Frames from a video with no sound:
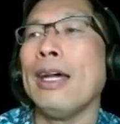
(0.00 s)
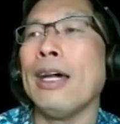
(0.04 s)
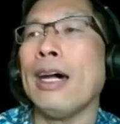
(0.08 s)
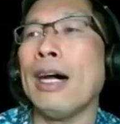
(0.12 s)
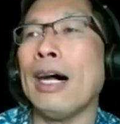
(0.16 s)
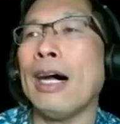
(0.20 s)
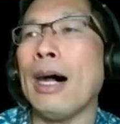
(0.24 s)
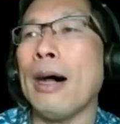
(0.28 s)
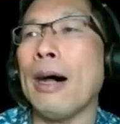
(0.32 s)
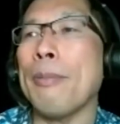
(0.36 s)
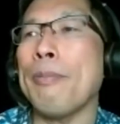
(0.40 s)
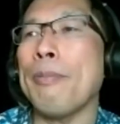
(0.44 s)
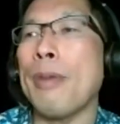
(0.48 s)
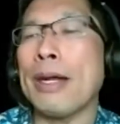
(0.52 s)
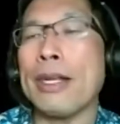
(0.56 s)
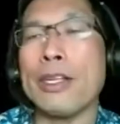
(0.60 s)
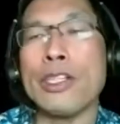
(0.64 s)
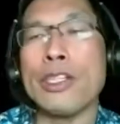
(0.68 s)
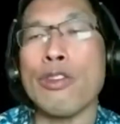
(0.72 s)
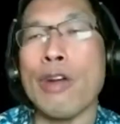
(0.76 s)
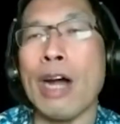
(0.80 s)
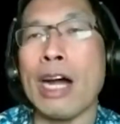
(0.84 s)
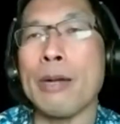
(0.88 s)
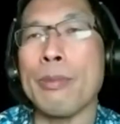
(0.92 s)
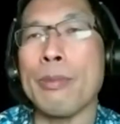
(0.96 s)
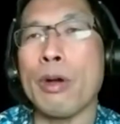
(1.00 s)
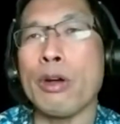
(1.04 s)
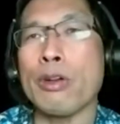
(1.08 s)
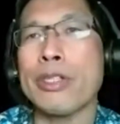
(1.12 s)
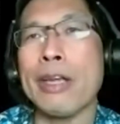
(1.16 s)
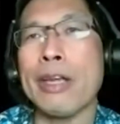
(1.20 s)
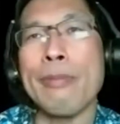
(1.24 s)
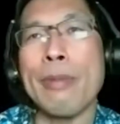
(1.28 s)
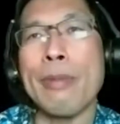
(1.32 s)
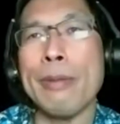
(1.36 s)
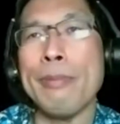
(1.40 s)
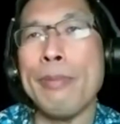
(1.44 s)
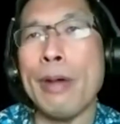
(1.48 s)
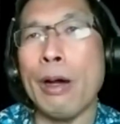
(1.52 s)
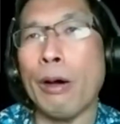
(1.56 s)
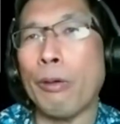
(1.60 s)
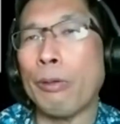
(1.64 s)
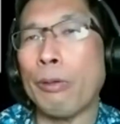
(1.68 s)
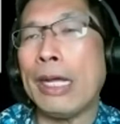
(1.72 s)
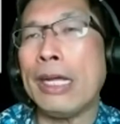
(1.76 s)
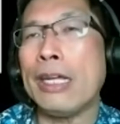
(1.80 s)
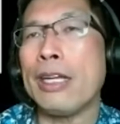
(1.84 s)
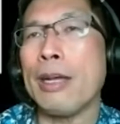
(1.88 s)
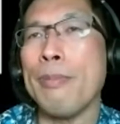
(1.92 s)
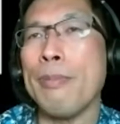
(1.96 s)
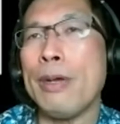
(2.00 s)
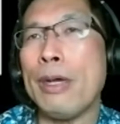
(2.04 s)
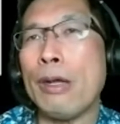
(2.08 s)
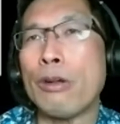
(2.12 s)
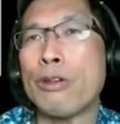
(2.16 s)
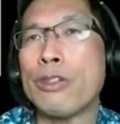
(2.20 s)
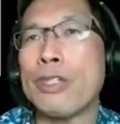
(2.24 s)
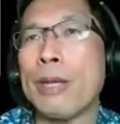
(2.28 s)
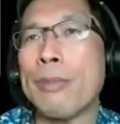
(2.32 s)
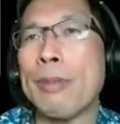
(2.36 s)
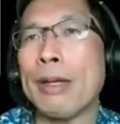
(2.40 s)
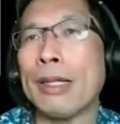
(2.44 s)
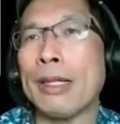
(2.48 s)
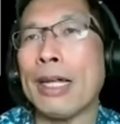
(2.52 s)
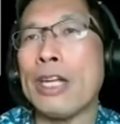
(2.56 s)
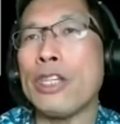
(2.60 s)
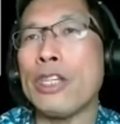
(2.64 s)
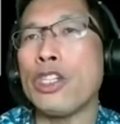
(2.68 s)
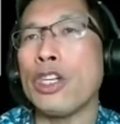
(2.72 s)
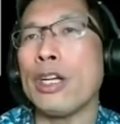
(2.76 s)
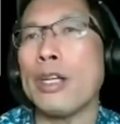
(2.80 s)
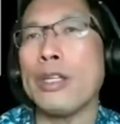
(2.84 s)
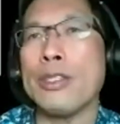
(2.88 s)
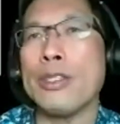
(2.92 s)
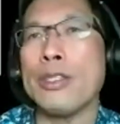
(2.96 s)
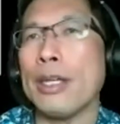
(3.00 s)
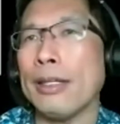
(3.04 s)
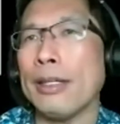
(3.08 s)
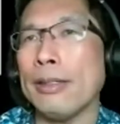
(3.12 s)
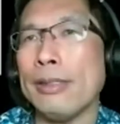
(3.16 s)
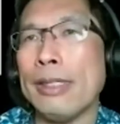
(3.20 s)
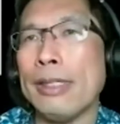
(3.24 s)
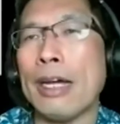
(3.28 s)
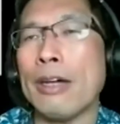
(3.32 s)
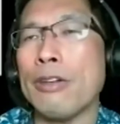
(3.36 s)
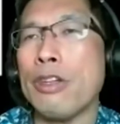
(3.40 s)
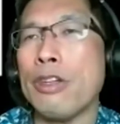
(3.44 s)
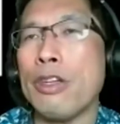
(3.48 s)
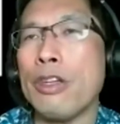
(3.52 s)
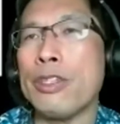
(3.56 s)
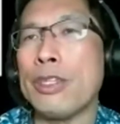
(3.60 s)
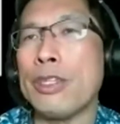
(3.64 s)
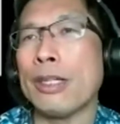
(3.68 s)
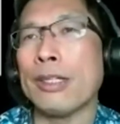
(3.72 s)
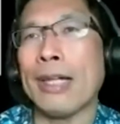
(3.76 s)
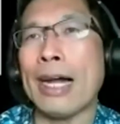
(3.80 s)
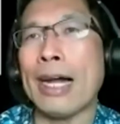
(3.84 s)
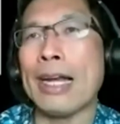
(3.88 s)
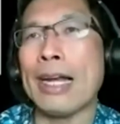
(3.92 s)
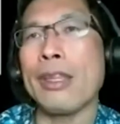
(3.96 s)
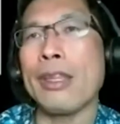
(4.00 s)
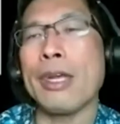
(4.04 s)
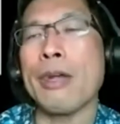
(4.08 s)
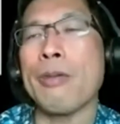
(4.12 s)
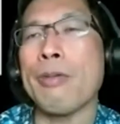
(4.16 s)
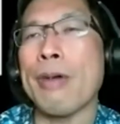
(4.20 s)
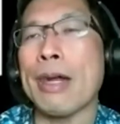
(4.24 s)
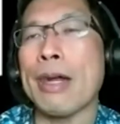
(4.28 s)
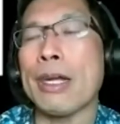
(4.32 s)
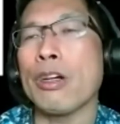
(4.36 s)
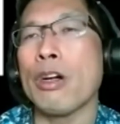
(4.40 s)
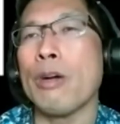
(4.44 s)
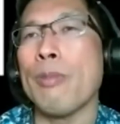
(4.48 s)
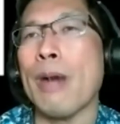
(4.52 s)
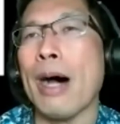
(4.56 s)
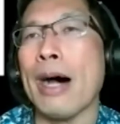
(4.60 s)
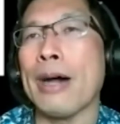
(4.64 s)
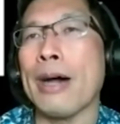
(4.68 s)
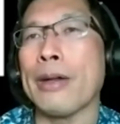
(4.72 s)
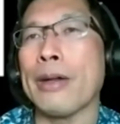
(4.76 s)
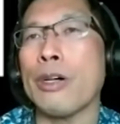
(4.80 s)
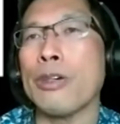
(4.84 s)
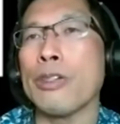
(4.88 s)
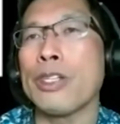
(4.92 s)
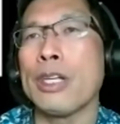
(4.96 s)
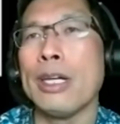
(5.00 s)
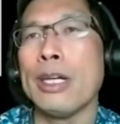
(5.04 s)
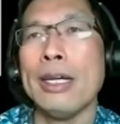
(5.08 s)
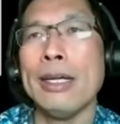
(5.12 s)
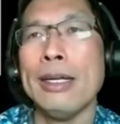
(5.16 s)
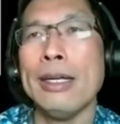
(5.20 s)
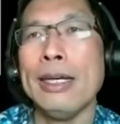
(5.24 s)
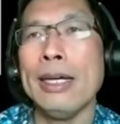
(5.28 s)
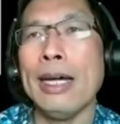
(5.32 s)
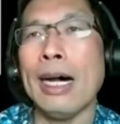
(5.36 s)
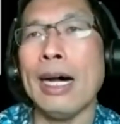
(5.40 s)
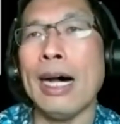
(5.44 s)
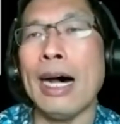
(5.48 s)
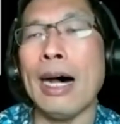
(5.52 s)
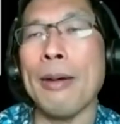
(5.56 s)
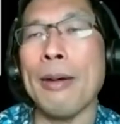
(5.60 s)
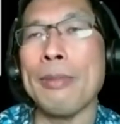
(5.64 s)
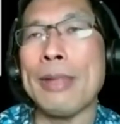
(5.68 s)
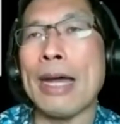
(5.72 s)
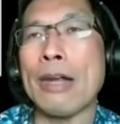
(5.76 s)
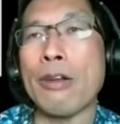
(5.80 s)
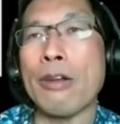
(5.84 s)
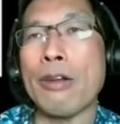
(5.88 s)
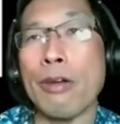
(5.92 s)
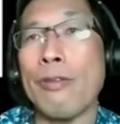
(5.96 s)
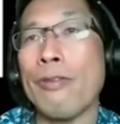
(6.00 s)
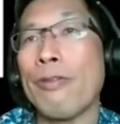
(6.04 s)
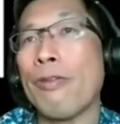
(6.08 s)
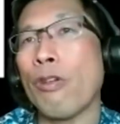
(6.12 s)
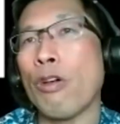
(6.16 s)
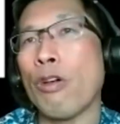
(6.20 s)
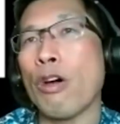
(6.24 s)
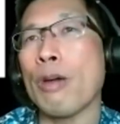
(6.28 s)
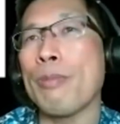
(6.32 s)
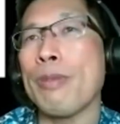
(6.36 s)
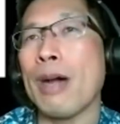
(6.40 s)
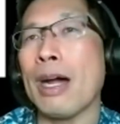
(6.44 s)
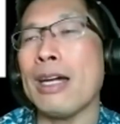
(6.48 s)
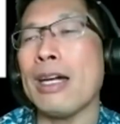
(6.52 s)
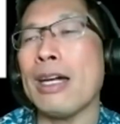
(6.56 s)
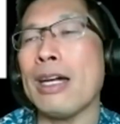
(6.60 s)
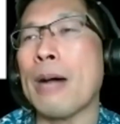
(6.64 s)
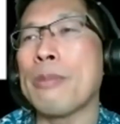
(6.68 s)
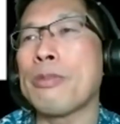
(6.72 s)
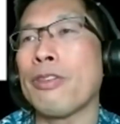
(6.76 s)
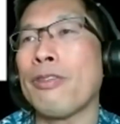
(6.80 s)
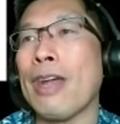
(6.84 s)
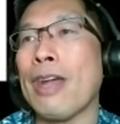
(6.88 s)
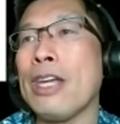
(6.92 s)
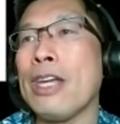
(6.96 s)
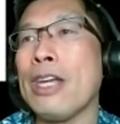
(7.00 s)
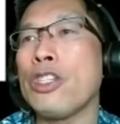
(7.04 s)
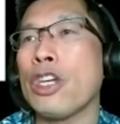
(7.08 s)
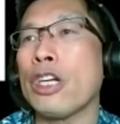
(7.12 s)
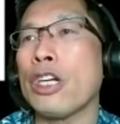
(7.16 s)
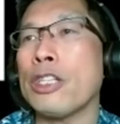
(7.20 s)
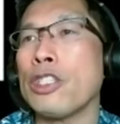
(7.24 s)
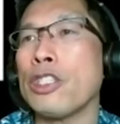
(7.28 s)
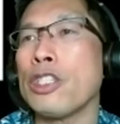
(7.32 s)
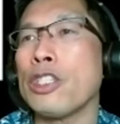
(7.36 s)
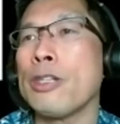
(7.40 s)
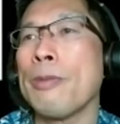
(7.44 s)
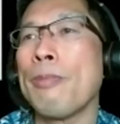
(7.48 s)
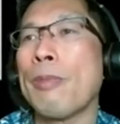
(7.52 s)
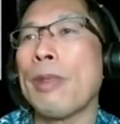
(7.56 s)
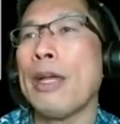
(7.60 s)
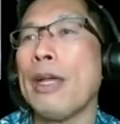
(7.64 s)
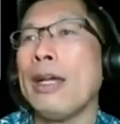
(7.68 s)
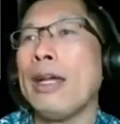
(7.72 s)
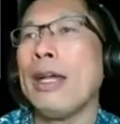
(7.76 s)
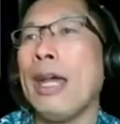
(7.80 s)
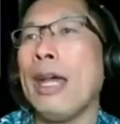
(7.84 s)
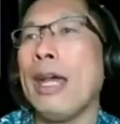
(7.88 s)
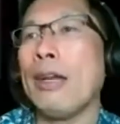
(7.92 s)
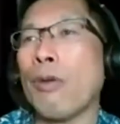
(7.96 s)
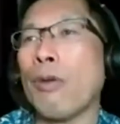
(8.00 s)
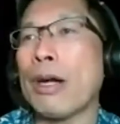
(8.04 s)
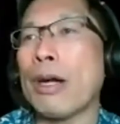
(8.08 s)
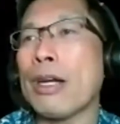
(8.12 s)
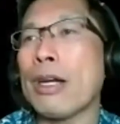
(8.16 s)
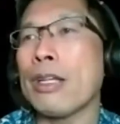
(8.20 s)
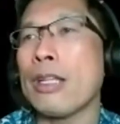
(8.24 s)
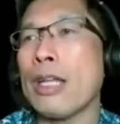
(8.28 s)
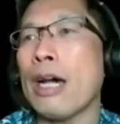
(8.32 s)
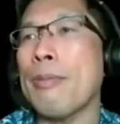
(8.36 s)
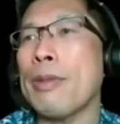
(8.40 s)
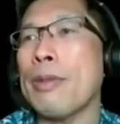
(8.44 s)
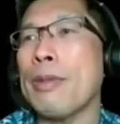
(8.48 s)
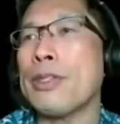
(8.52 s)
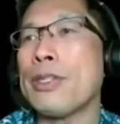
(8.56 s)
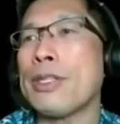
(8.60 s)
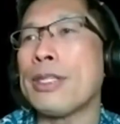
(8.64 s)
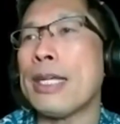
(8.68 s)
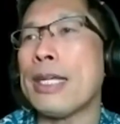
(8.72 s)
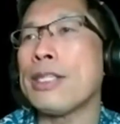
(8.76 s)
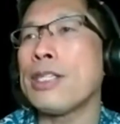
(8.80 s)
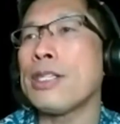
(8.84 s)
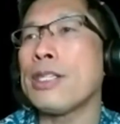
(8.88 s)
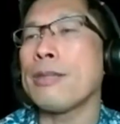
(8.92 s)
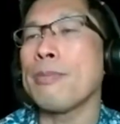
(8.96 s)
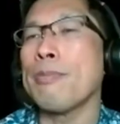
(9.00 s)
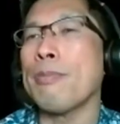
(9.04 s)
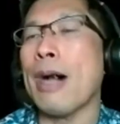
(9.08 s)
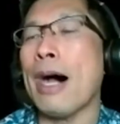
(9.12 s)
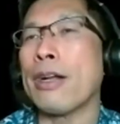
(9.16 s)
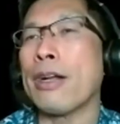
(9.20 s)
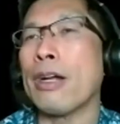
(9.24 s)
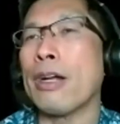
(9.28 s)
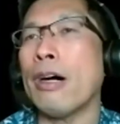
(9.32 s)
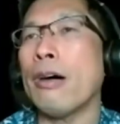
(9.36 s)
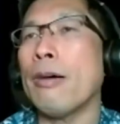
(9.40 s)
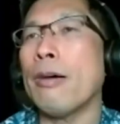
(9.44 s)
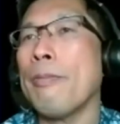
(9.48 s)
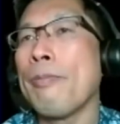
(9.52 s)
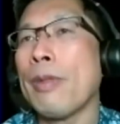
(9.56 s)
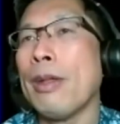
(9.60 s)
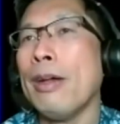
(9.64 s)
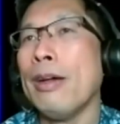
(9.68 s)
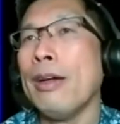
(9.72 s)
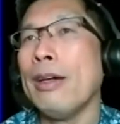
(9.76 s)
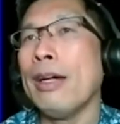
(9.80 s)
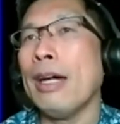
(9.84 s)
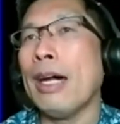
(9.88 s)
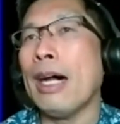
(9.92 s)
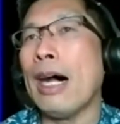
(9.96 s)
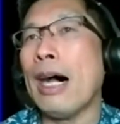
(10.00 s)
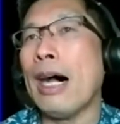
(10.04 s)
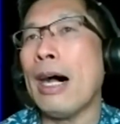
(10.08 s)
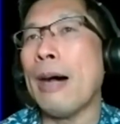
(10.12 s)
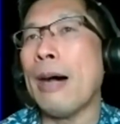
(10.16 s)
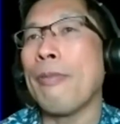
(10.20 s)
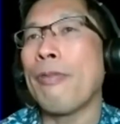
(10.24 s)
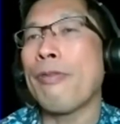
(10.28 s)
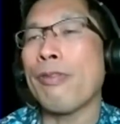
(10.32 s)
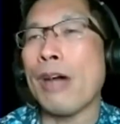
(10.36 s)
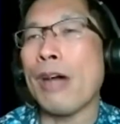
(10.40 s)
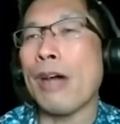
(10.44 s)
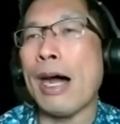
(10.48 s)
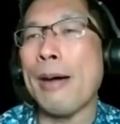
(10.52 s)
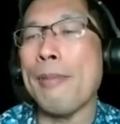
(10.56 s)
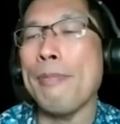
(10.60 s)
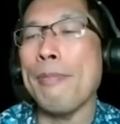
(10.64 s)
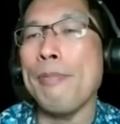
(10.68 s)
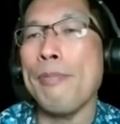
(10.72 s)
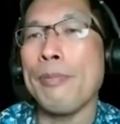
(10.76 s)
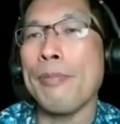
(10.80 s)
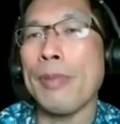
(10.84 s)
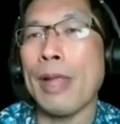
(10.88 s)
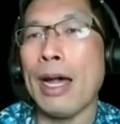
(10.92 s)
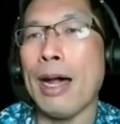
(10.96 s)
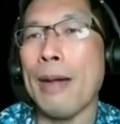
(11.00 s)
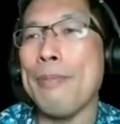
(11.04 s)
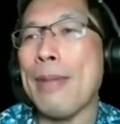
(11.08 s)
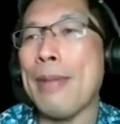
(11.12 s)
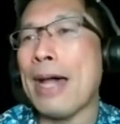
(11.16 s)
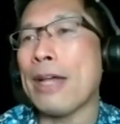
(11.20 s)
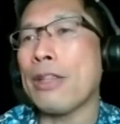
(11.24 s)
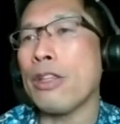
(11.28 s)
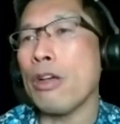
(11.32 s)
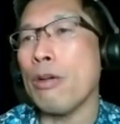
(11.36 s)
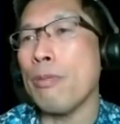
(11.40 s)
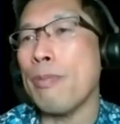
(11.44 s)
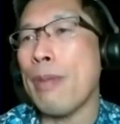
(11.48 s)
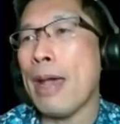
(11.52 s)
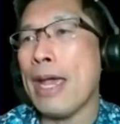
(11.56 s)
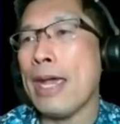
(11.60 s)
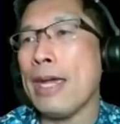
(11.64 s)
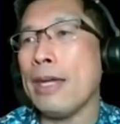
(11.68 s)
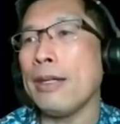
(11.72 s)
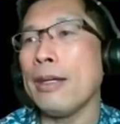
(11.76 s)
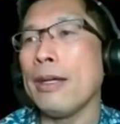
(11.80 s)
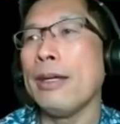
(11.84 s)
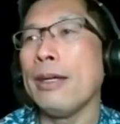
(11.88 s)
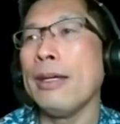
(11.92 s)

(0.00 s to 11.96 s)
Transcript: Uh, but astronomers have been building computer simulations and you know, using a lot of theoretical models um, that are informed by observations. And one of them is this model um, from uh, Matthew Bate.